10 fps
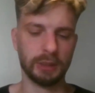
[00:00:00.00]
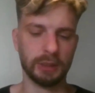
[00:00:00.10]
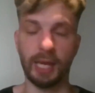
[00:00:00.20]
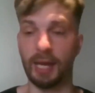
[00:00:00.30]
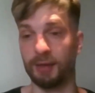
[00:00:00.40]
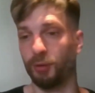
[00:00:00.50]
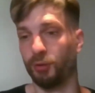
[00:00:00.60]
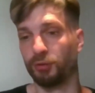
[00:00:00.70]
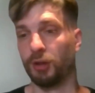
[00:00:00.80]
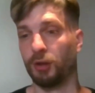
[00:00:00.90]
Yeah, and
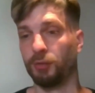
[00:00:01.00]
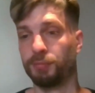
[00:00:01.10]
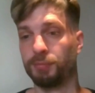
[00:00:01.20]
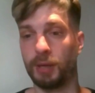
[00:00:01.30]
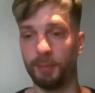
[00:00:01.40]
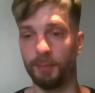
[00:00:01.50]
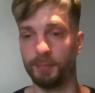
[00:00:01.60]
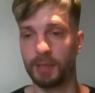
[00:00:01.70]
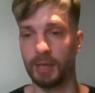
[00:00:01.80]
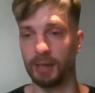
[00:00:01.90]
also
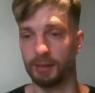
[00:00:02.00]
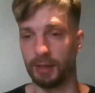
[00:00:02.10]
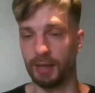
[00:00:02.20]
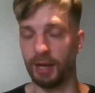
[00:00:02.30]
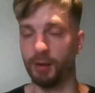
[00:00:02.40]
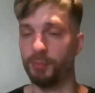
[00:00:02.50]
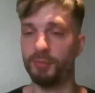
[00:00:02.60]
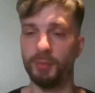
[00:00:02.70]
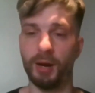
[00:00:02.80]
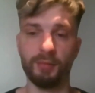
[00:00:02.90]
get help
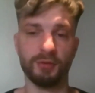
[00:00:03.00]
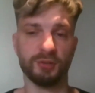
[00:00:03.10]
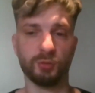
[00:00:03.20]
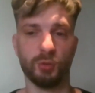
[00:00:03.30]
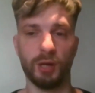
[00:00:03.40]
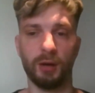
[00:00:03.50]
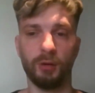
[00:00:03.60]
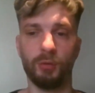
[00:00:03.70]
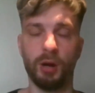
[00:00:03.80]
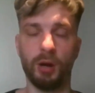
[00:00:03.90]
from others as
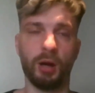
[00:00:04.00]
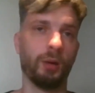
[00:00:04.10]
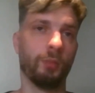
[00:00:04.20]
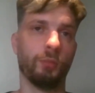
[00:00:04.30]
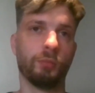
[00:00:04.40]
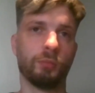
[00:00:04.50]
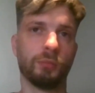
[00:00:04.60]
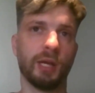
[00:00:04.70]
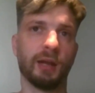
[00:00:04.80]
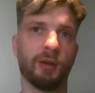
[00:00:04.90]
well.
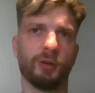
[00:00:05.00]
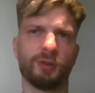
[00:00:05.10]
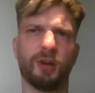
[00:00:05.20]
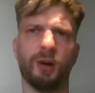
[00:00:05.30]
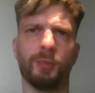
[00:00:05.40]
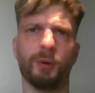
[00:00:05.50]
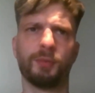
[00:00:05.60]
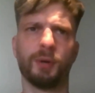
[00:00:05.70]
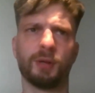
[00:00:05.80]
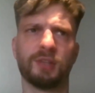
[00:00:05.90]
Yeah, a lot of the time
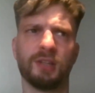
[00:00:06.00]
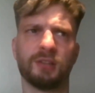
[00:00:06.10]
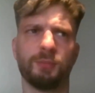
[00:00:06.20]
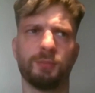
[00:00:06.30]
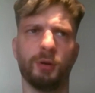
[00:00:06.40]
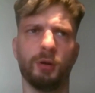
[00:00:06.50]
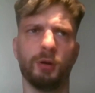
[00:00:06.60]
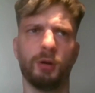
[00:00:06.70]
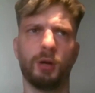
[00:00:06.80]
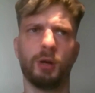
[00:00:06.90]
I tend to put
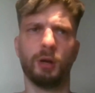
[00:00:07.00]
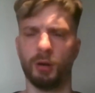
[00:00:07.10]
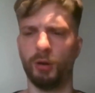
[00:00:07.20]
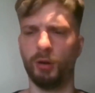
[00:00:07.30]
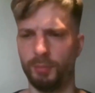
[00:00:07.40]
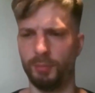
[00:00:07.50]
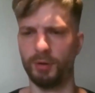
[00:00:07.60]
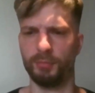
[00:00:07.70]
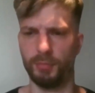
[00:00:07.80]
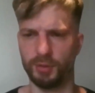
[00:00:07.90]
a lot
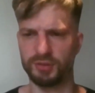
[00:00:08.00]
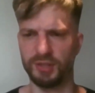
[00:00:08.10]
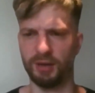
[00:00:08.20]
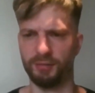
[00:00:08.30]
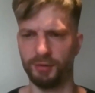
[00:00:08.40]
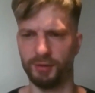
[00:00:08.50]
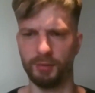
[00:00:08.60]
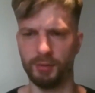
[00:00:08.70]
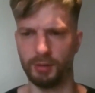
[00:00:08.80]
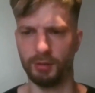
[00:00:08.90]
on myself
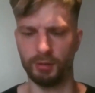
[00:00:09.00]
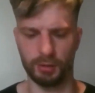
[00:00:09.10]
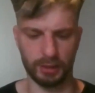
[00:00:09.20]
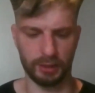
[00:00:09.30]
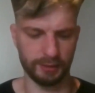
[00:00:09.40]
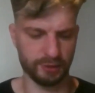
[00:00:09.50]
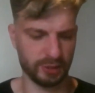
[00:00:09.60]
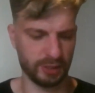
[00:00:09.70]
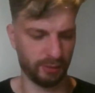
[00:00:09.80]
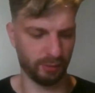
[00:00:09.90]
and not kind of
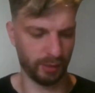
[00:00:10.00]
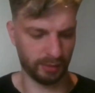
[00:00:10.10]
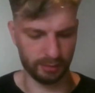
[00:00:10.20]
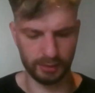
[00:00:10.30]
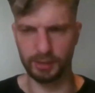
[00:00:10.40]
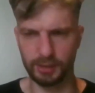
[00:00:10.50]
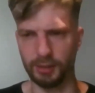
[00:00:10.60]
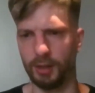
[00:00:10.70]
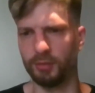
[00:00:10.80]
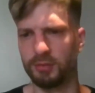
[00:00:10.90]
share it when
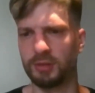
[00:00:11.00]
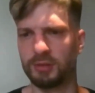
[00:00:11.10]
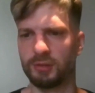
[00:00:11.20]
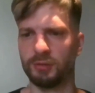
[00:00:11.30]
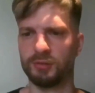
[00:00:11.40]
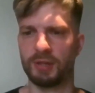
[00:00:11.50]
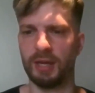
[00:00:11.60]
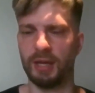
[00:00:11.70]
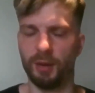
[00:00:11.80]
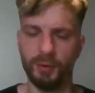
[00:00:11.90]
it's good to get
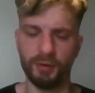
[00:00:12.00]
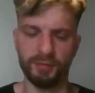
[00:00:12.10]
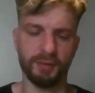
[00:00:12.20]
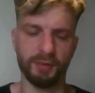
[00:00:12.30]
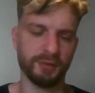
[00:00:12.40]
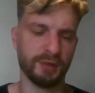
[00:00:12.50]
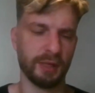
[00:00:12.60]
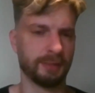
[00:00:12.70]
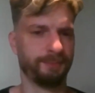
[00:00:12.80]
help off others there.